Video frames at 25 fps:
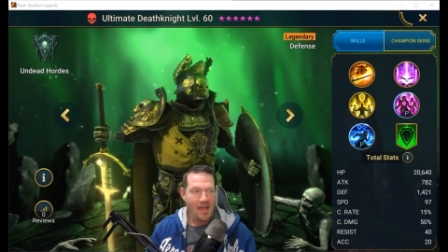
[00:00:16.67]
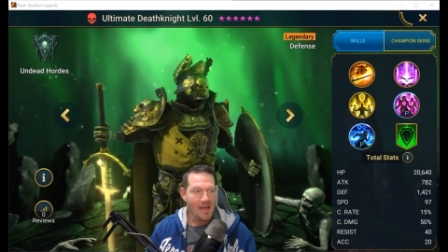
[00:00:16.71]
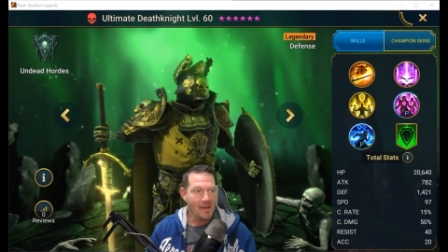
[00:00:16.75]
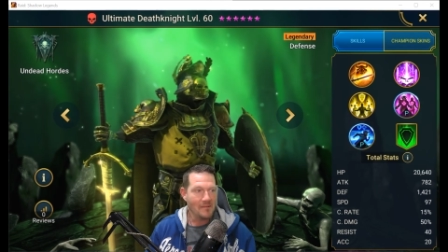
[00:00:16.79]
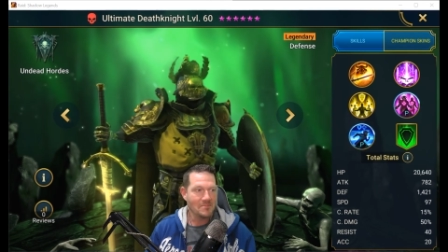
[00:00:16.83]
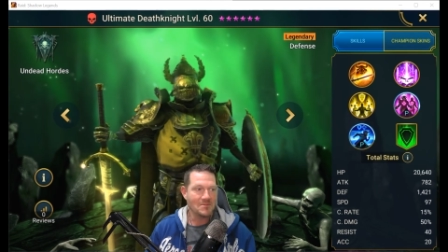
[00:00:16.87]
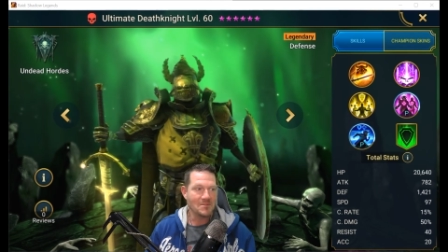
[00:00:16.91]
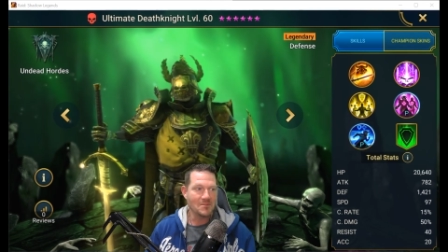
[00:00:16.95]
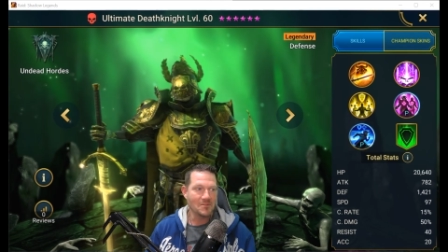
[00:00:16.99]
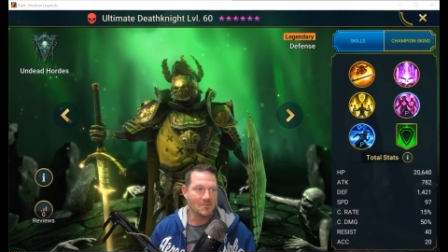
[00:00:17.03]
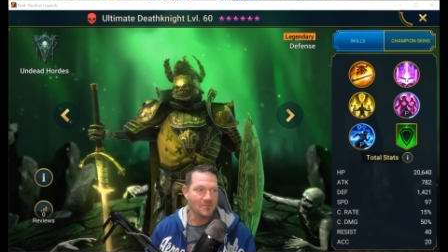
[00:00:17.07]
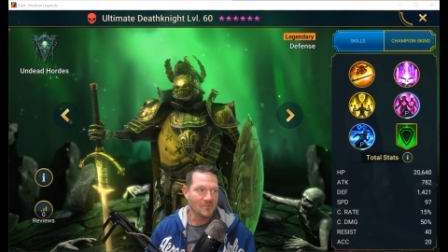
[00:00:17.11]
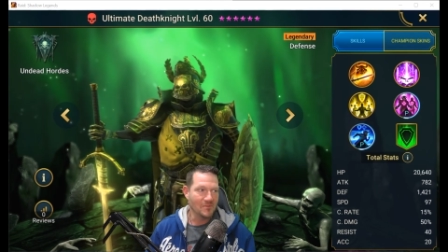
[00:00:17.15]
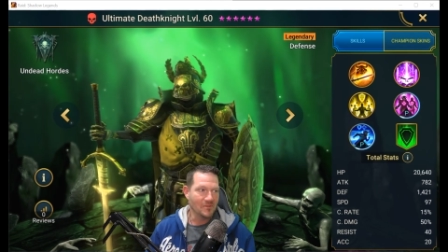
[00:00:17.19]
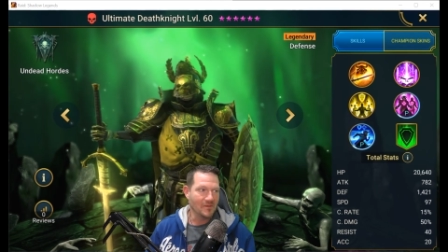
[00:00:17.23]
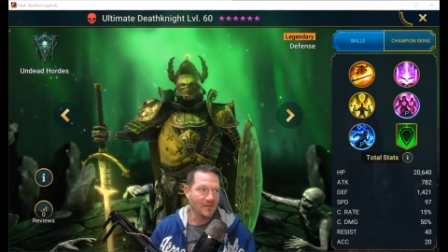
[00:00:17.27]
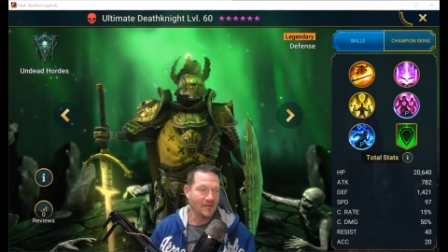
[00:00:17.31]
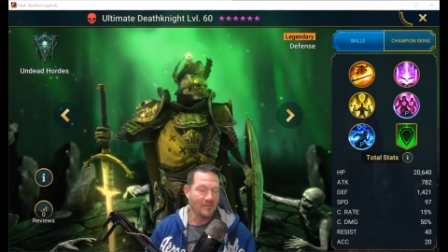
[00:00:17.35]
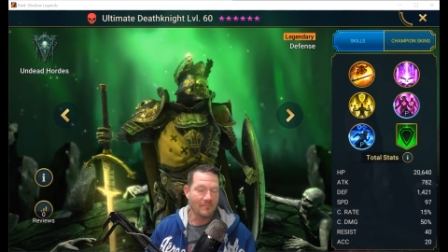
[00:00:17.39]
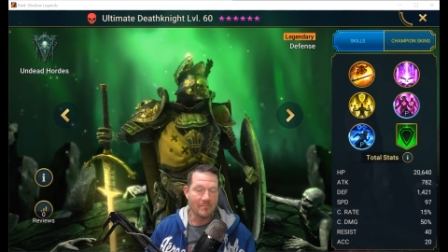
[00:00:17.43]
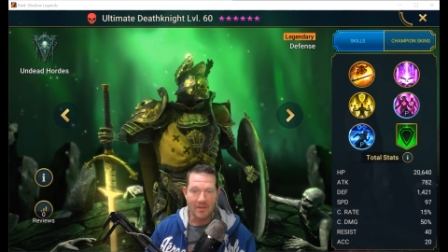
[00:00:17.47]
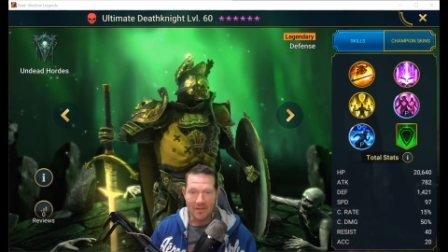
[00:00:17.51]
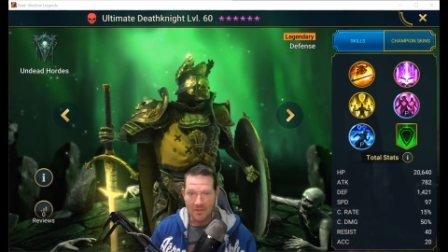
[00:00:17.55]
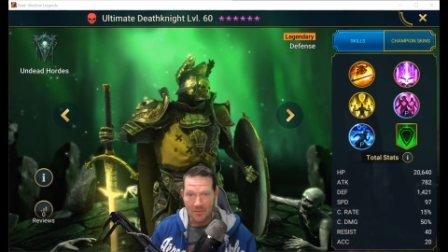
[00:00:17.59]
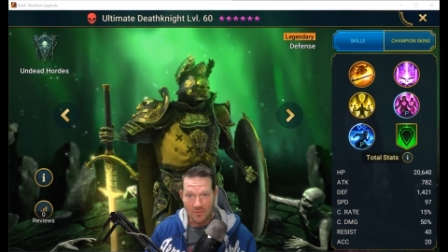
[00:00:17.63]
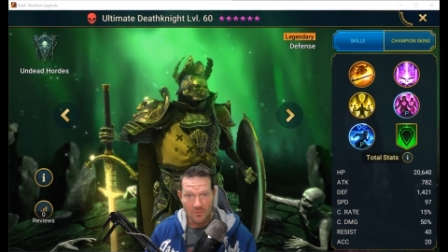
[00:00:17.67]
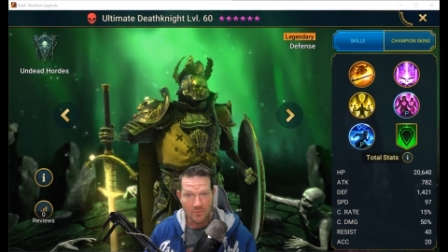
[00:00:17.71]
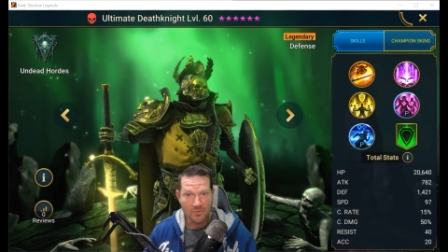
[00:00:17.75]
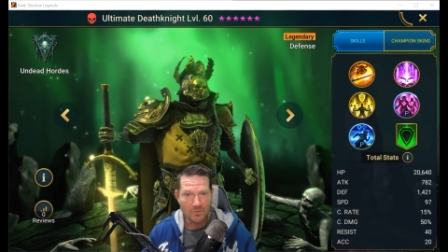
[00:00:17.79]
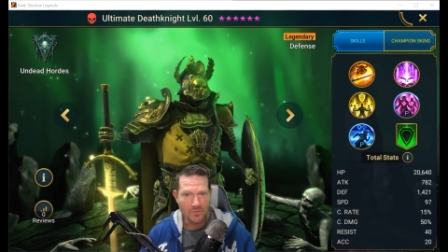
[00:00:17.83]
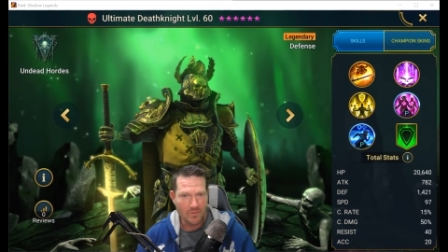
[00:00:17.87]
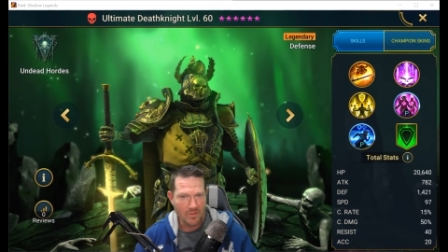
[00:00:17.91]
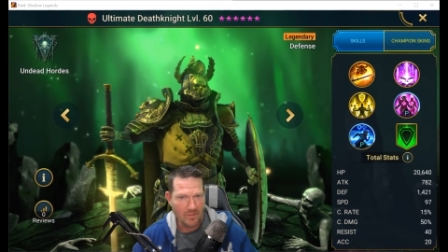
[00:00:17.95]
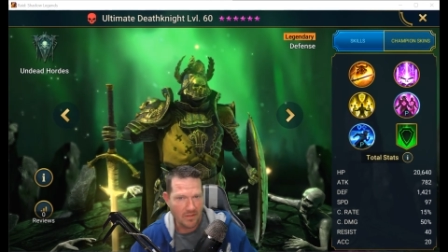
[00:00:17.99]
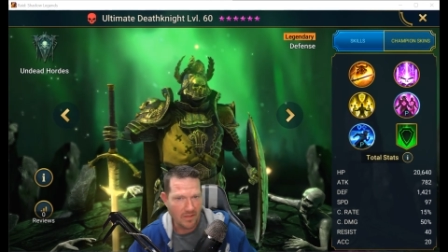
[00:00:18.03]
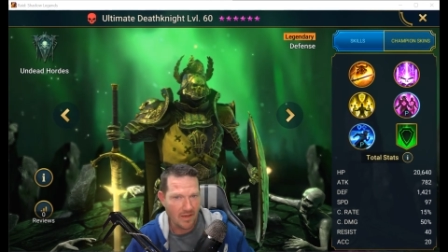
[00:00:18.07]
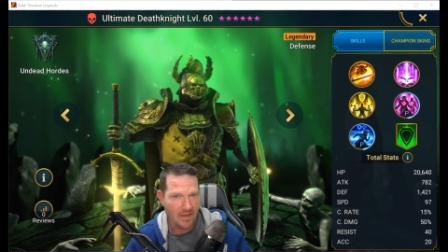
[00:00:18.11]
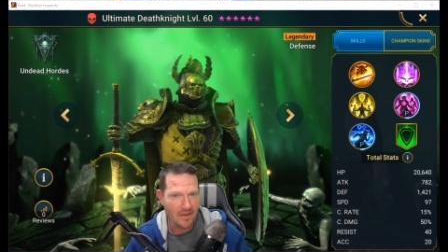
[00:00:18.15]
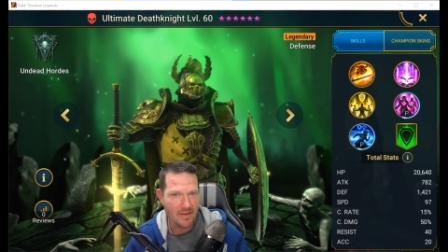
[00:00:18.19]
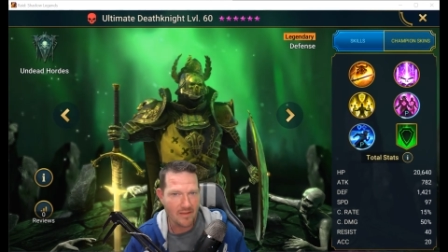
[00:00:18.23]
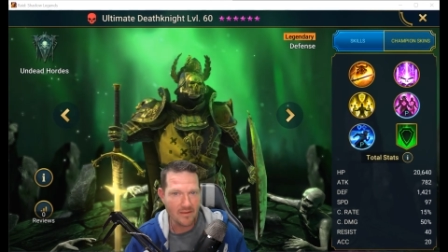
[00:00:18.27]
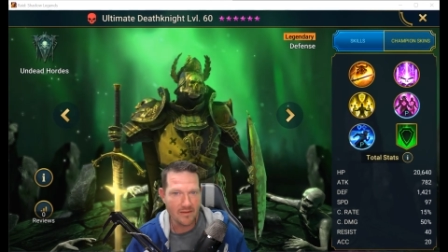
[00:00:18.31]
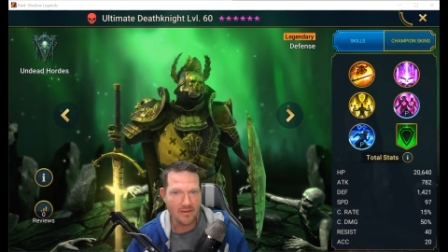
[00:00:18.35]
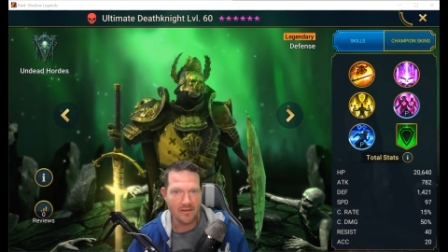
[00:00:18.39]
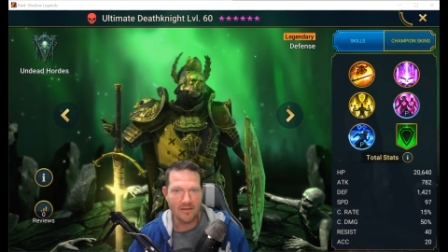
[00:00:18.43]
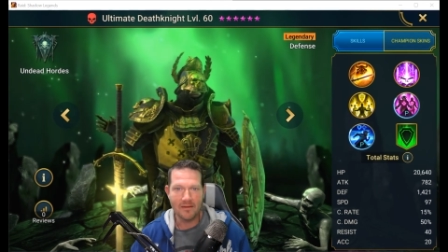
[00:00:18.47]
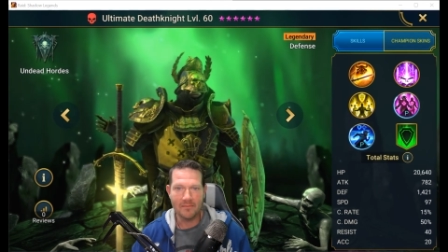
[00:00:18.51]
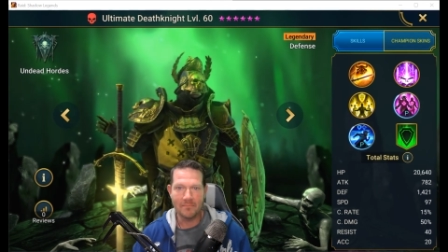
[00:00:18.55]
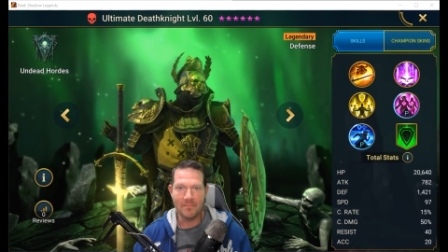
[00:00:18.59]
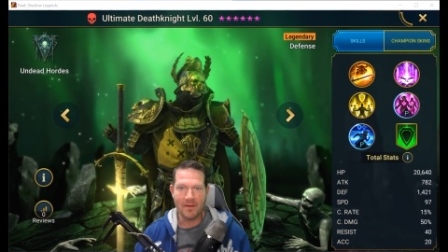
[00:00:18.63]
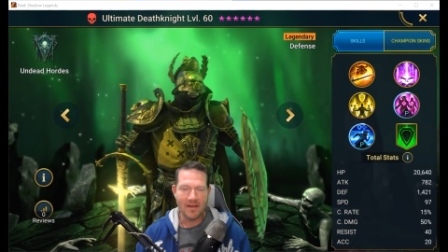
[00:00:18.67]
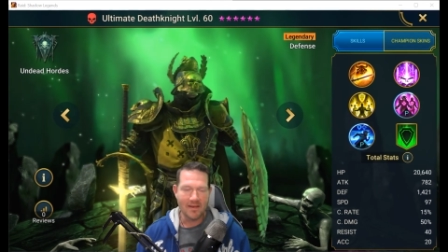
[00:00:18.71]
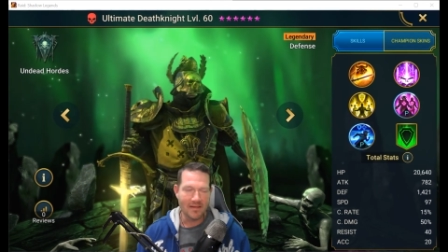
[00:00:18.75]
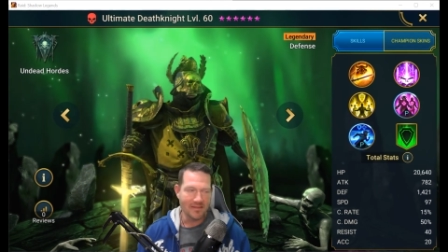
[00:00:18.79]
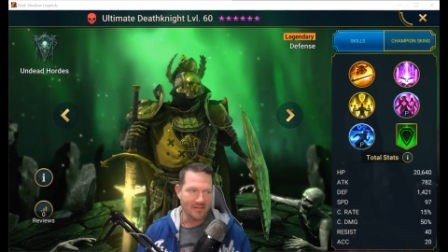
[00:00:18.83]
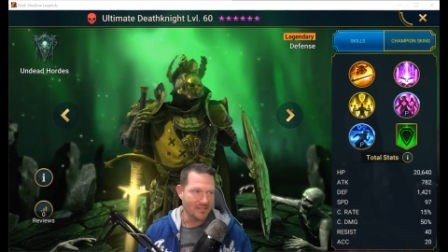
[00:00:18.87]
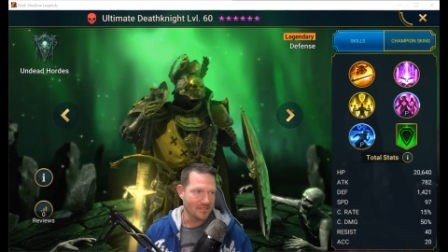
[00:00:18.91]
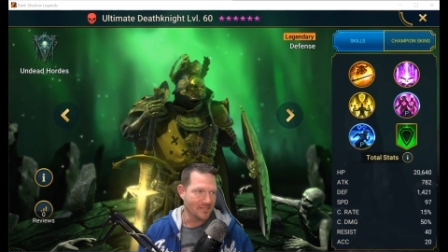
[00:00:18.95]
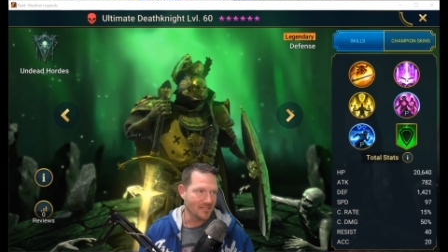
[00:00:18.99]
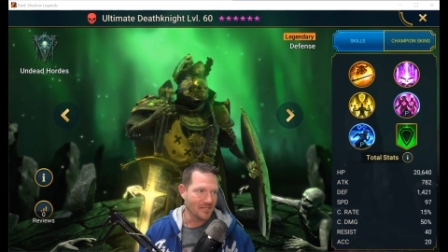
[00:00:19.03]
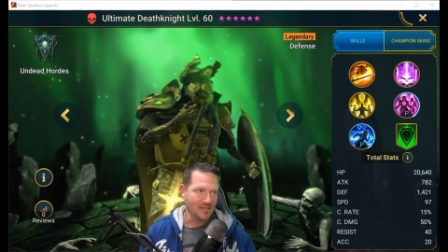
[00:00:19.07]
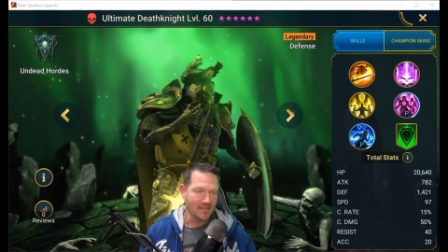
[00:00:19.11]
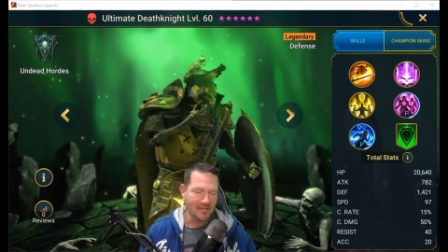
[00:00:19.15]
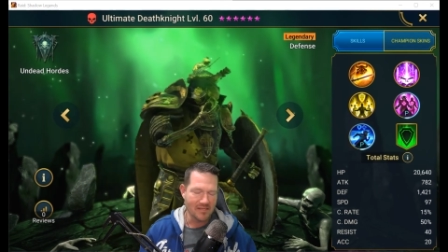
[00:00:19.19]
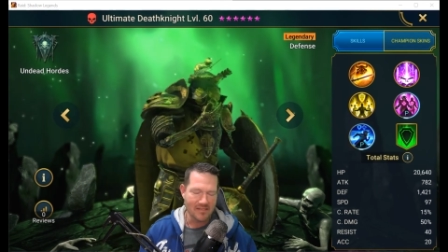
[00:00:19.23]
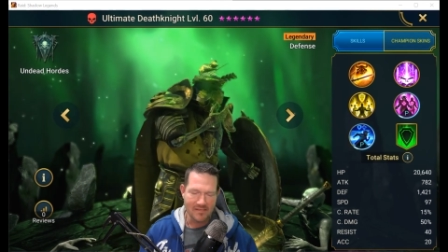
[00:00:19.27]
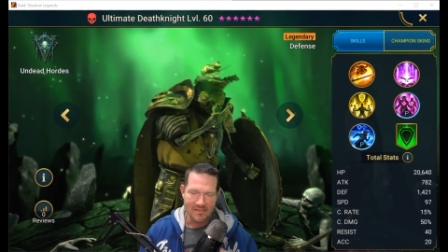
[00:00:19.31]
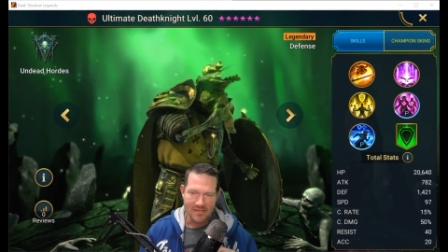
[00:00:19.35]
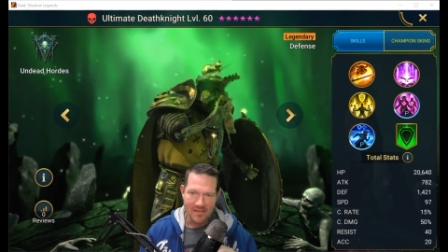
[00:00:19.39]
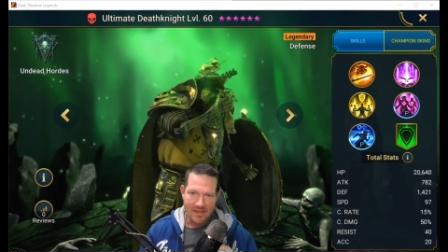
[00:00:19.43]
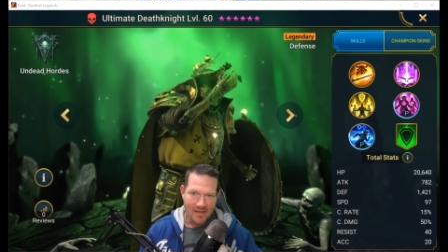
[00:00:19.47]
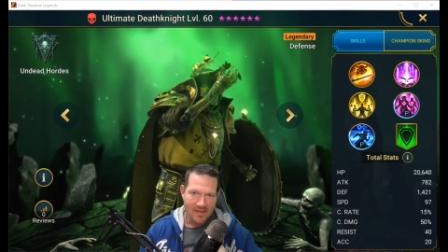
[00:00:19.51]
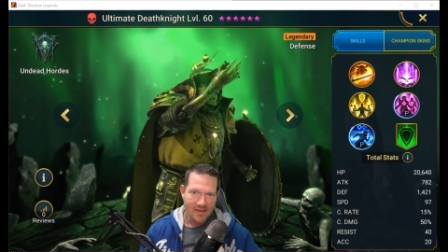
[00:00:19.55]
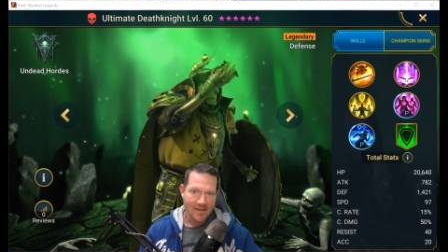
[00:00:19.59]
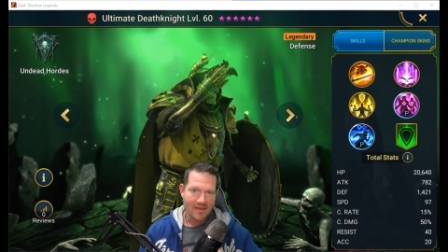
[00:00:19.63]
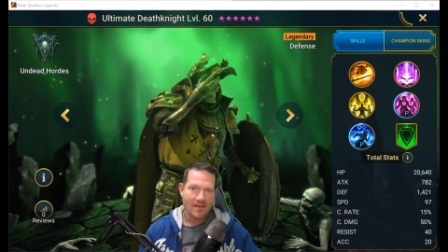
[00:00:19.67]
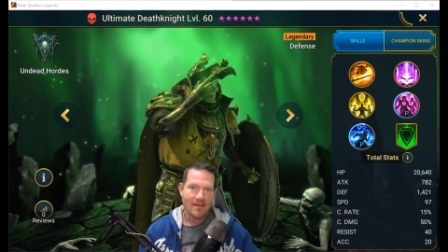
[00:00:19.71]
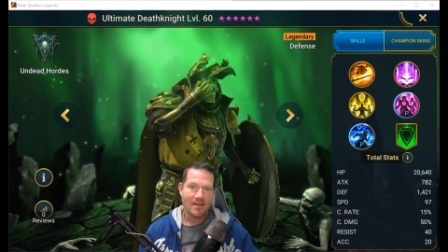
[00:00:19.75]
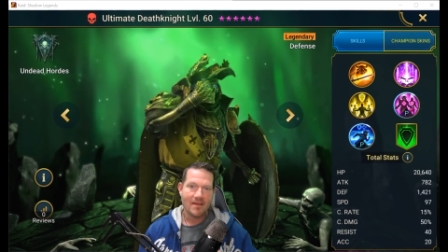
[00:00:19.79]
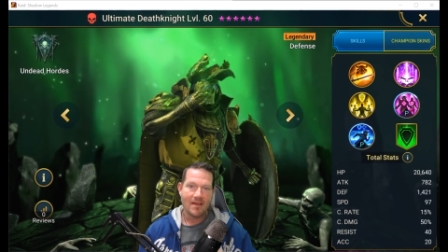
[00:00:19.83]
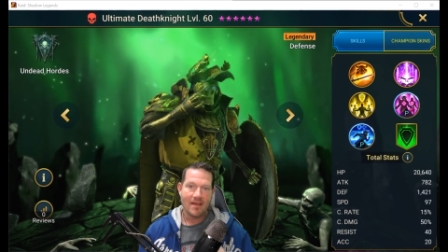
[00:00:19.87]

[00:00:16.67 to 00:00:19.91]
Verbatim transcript: Absolutely have been going through a lot uh, behind the scenes,